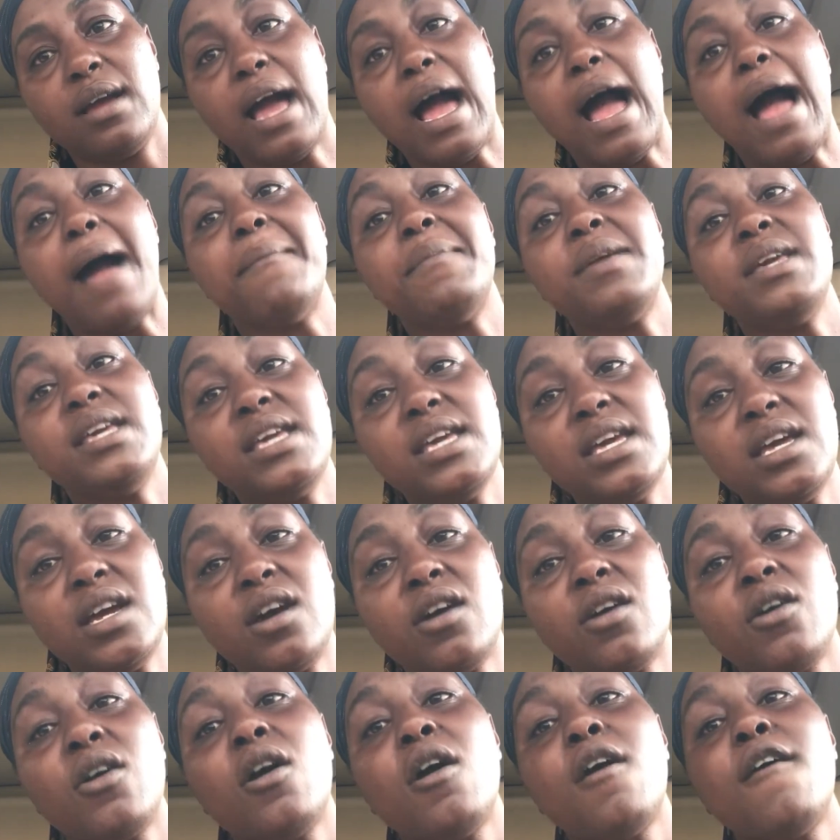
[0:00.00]
I'm
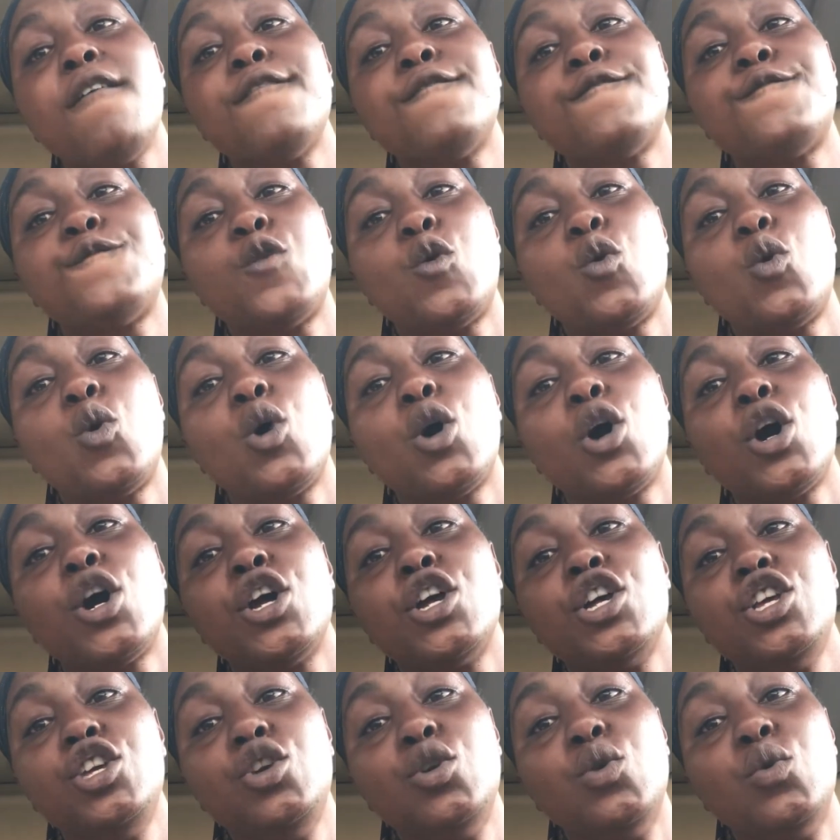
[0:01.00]
here for
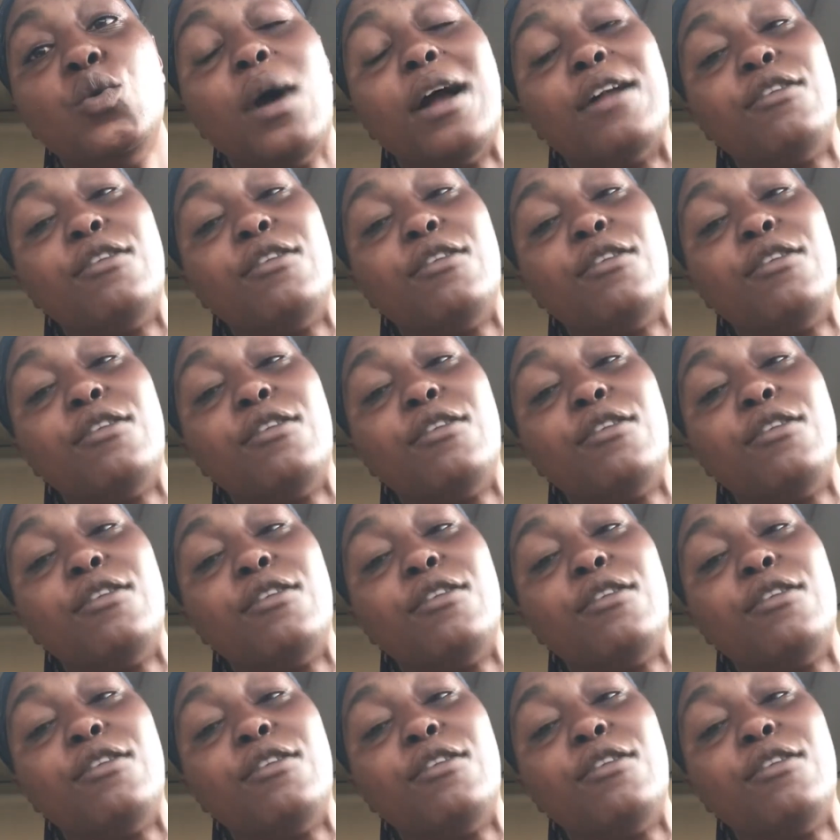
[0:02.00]
you.